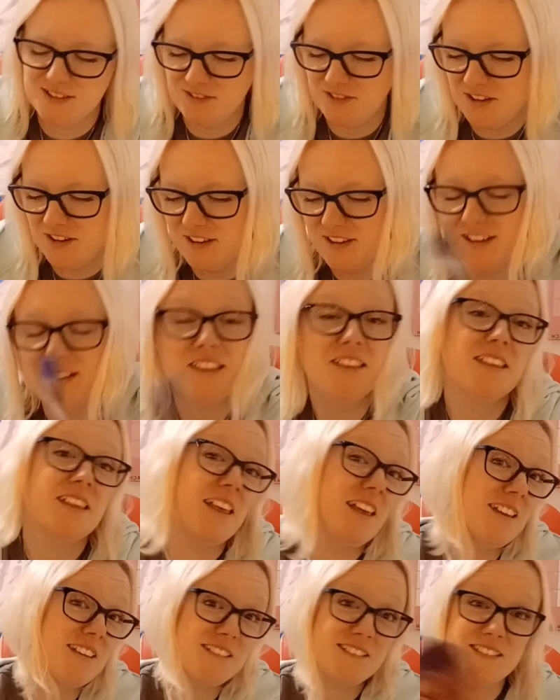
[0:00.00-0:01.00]
Right,
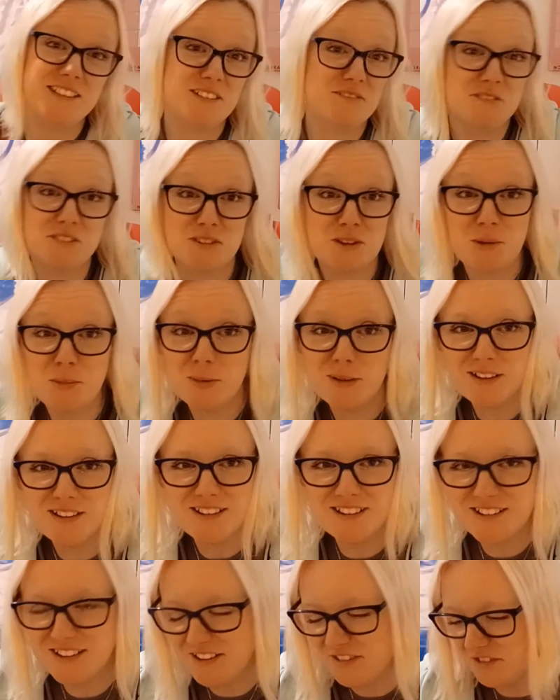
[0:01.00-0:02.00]
that sounded
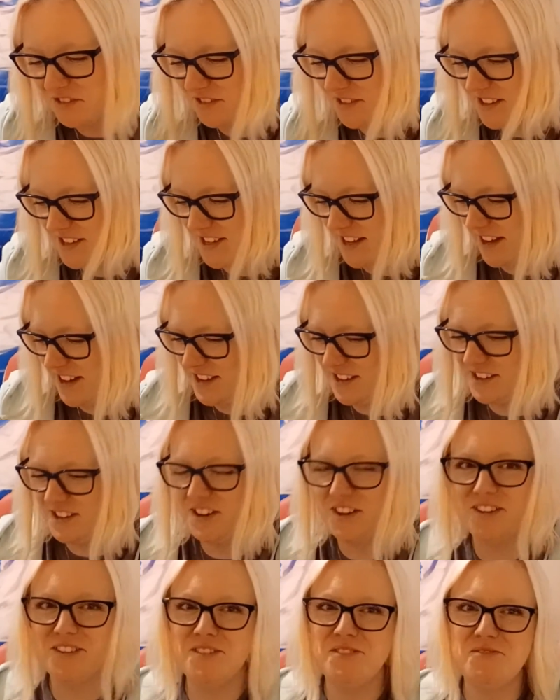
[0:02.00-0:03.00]
completely different the second
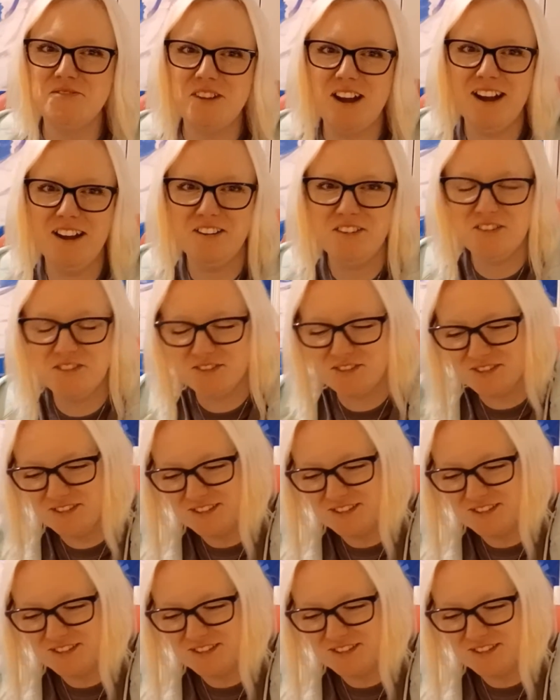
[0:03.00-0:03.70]
time around.